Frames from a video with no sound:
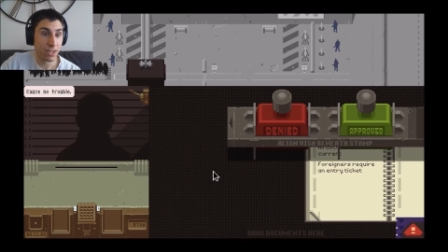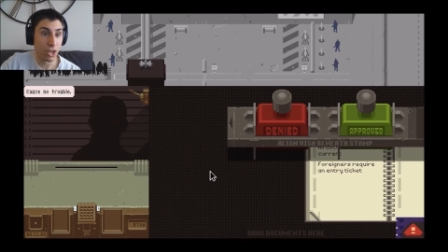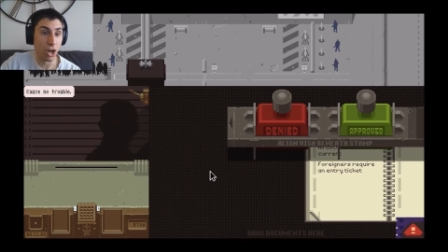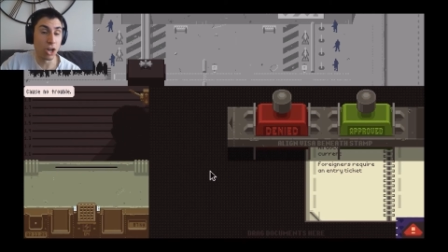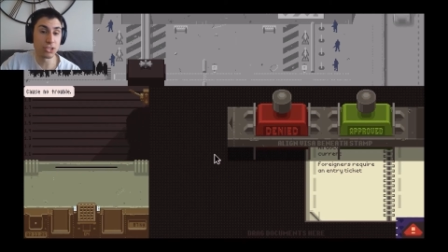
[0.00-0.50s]

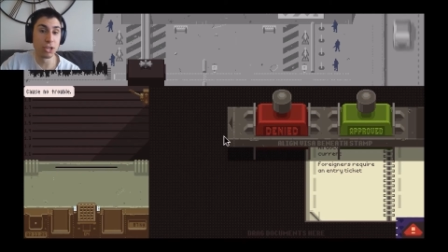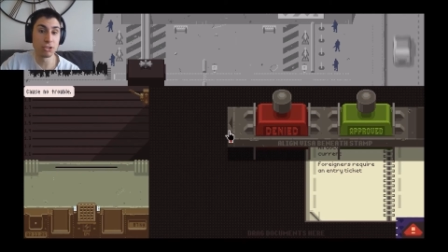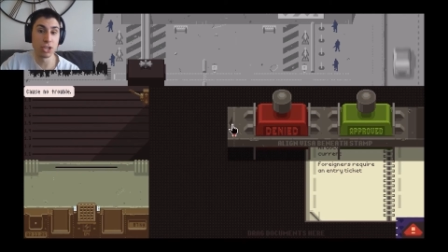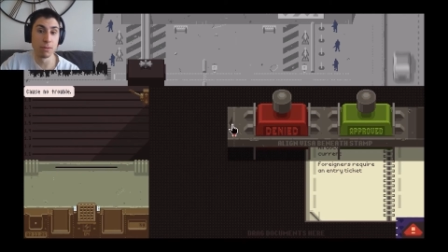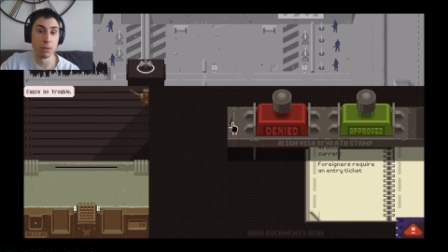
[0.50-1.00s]
Cause no
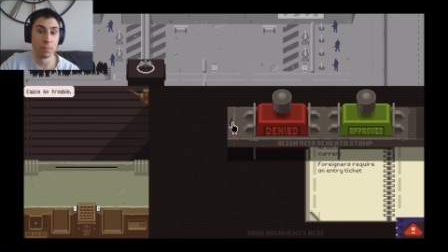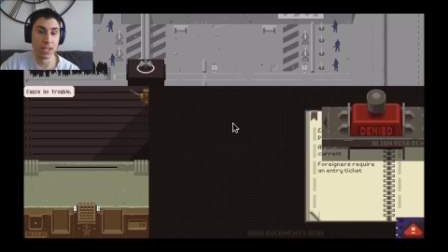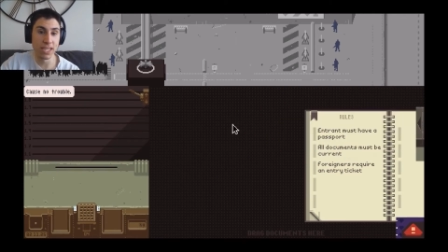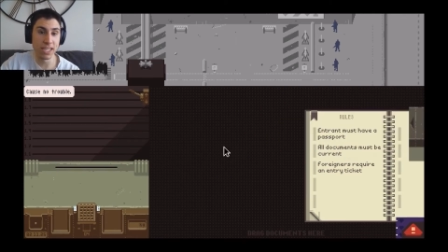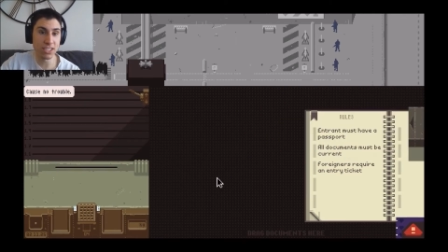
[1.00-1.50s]
trouble,
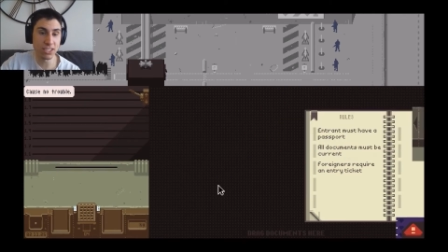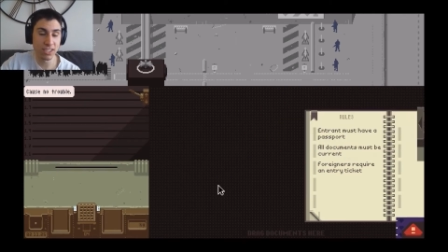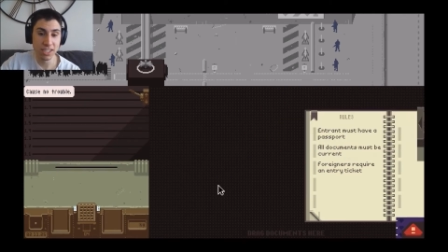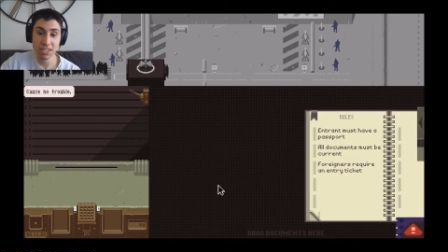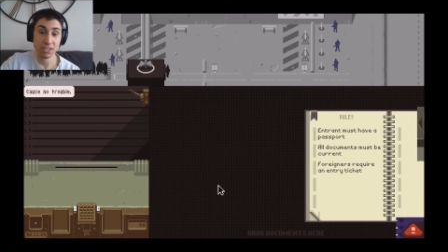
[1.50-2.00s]
please.
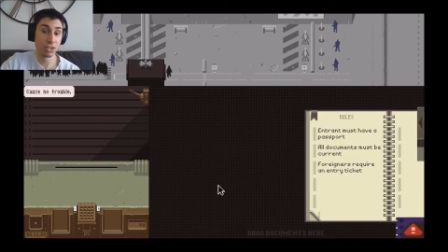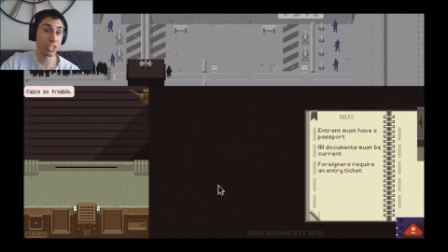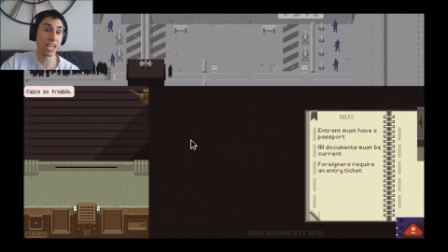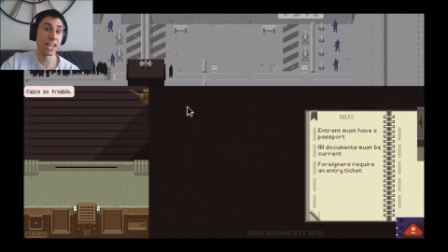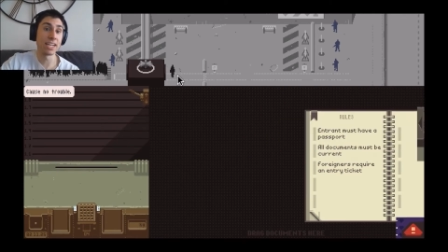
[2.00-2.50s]
Looks
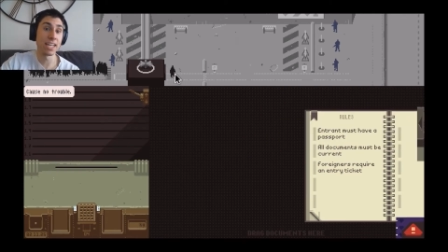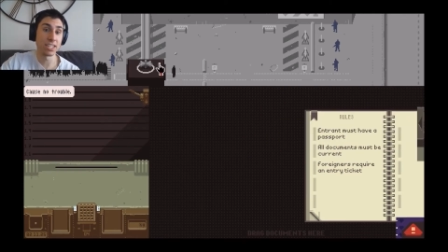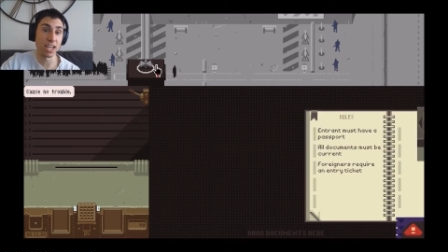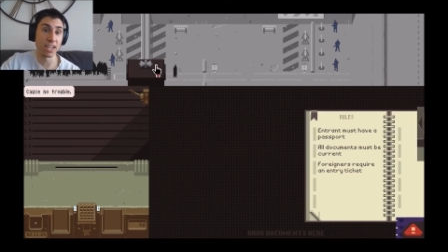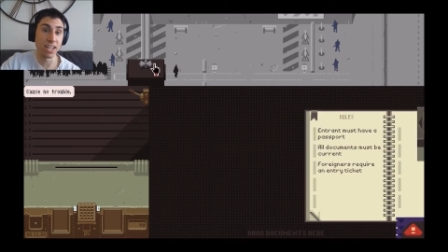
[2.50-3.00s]
like I didn't get a
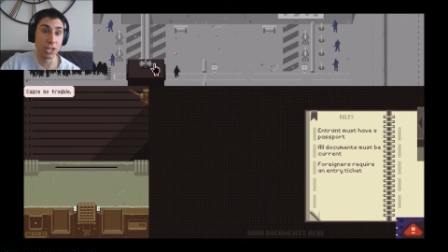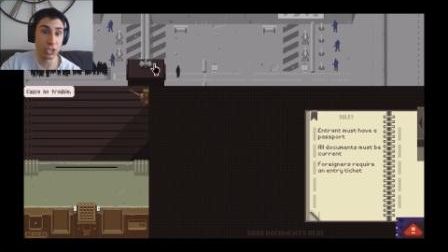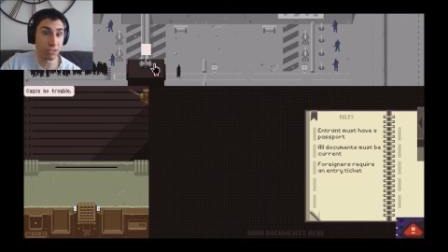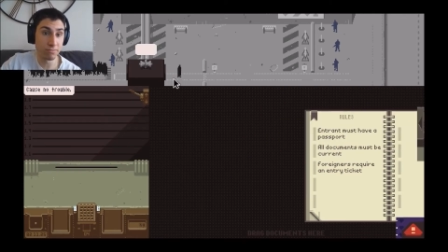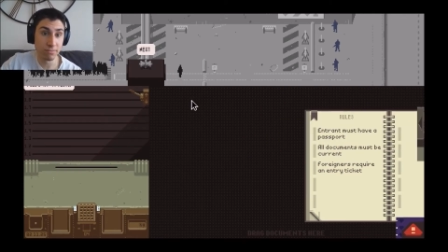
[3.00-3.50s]

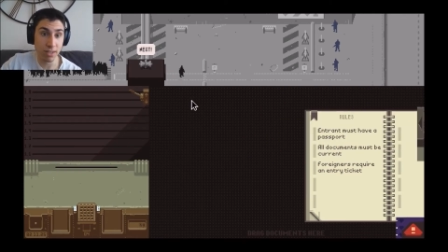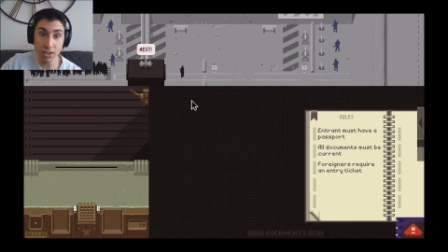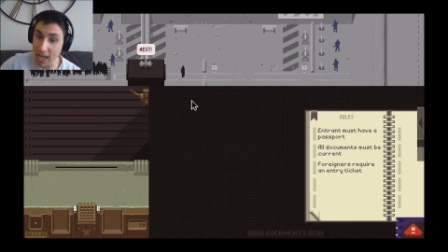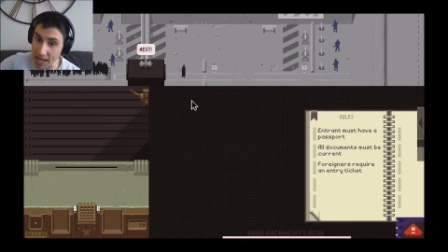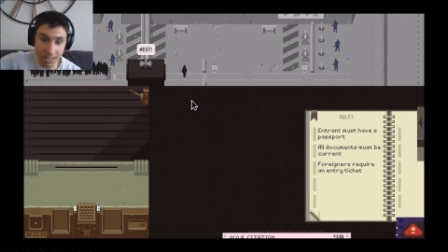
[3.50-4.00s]
citation.
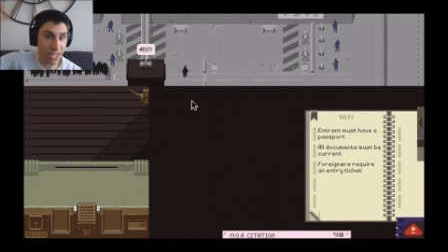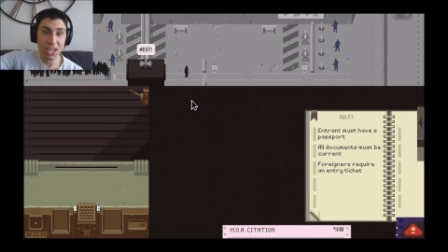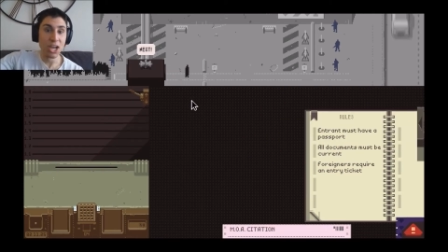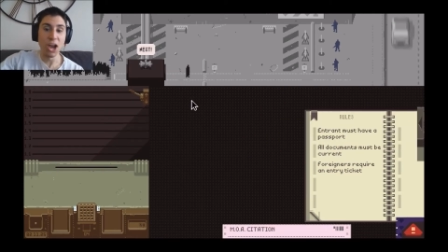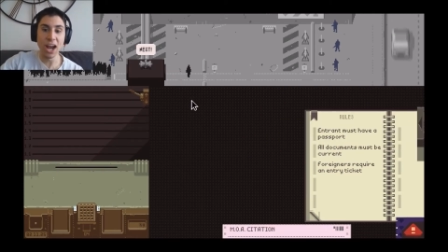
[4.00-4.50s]
Okay.
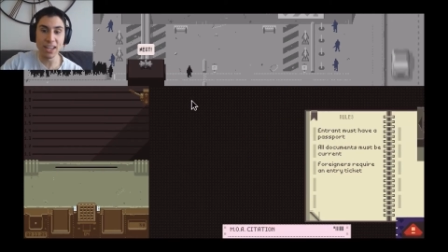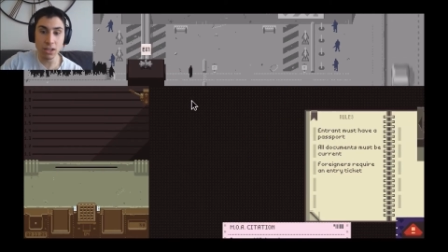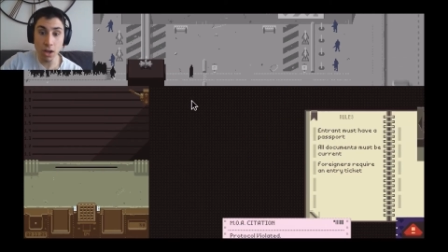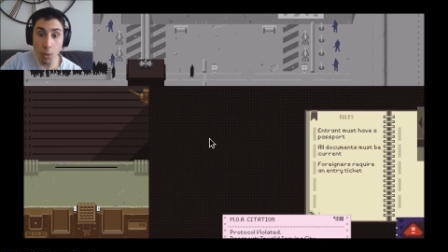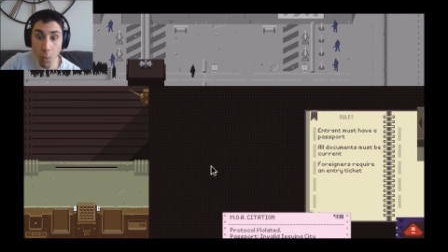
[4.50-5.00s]
All right.
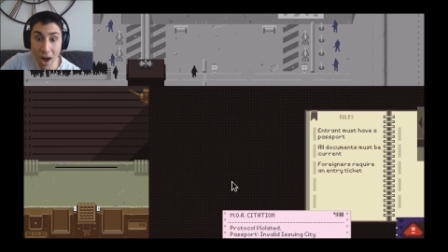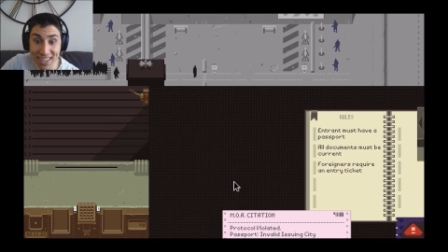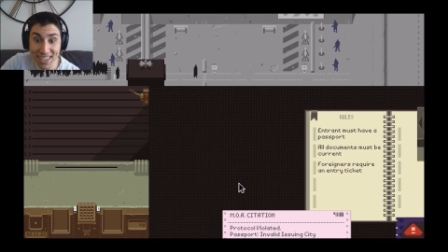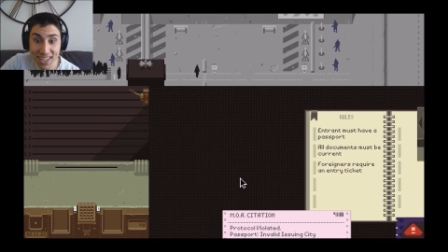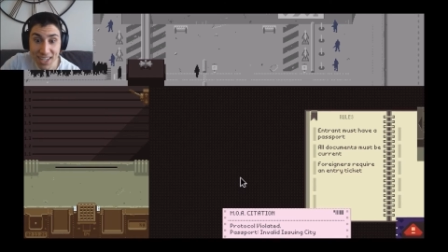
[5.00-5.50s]
What?
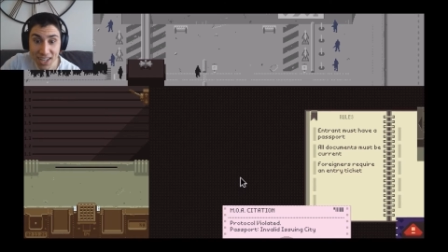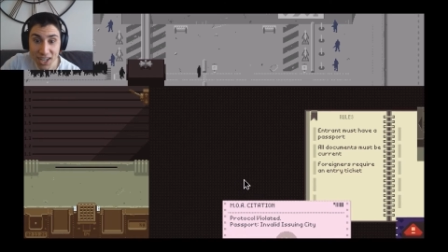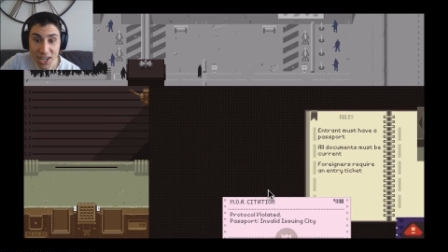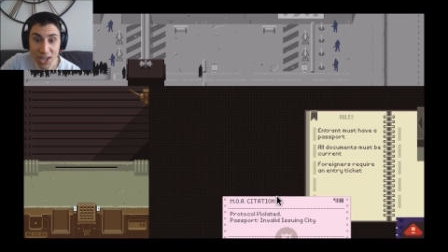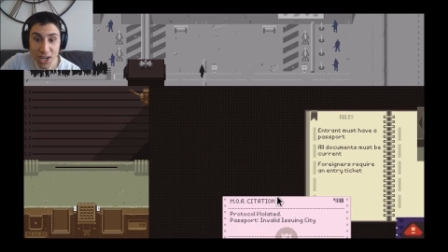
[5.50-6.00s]

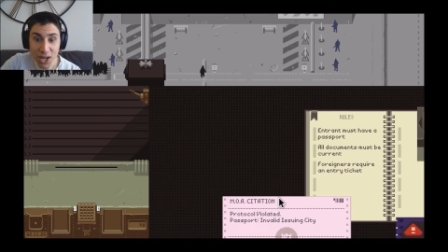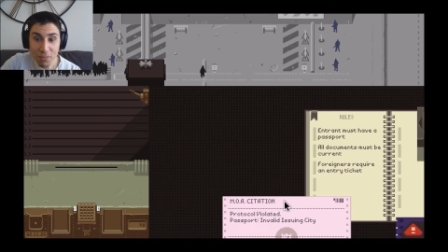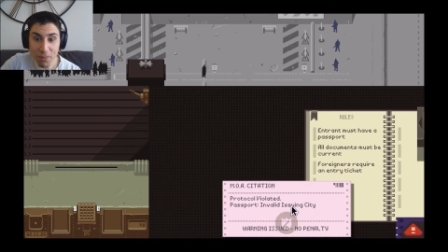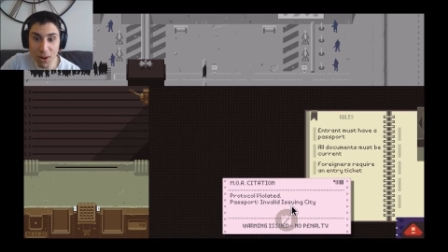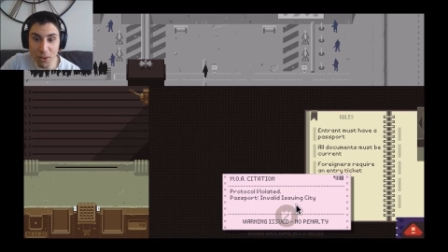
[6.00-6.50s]

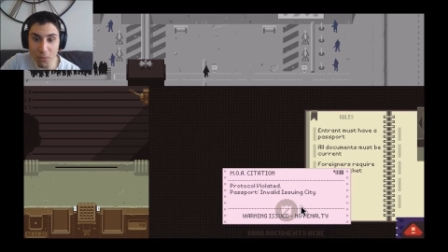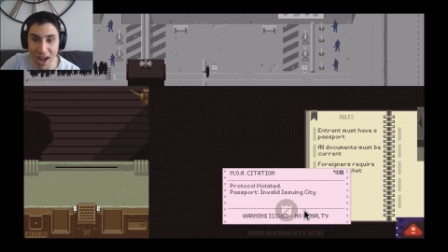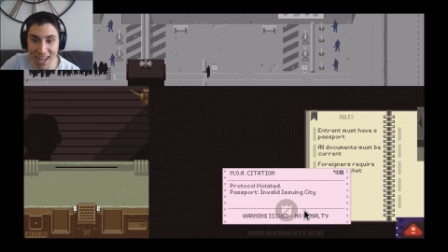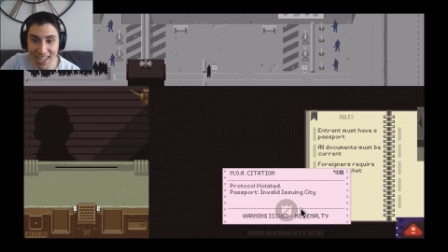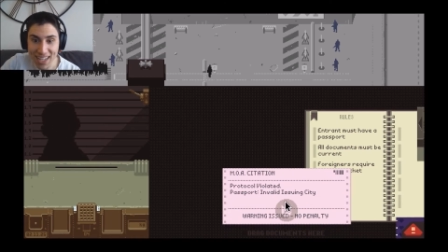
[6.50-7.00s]
What?